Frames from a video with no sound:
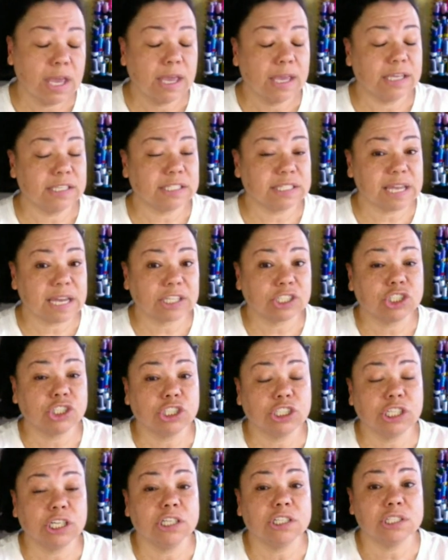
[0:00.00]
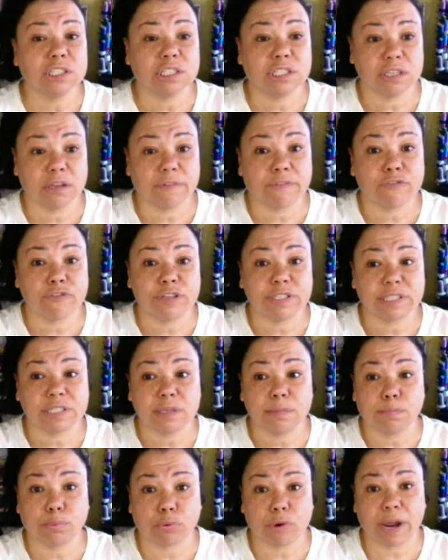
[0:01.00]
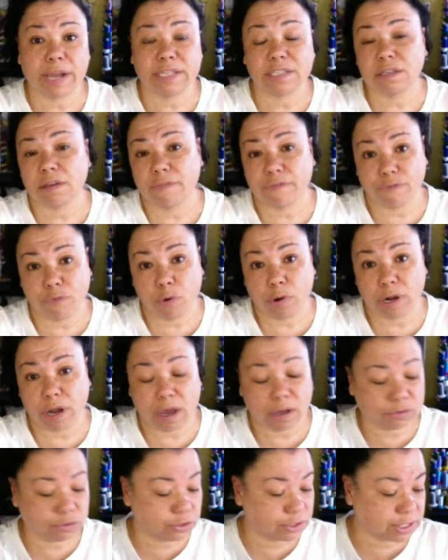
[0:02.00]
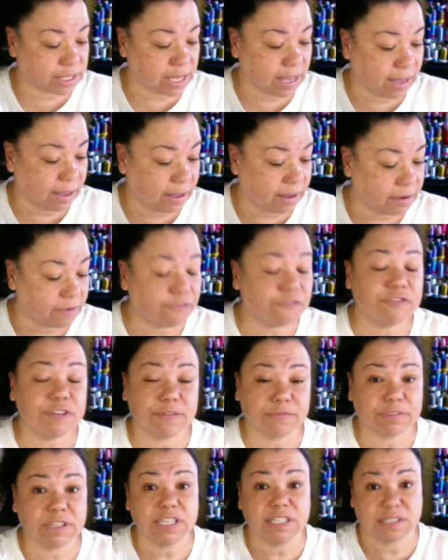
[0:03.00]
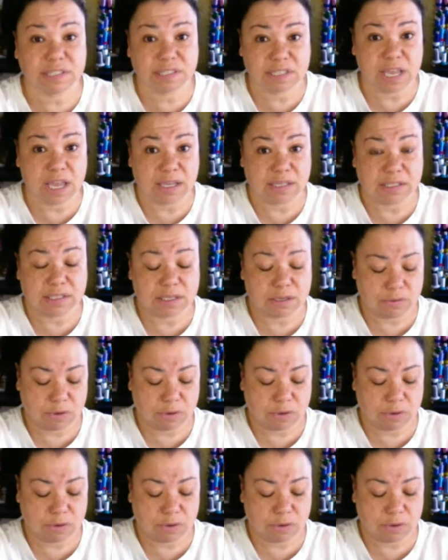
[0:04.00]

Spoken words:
it's actually a difference in price of $4.50.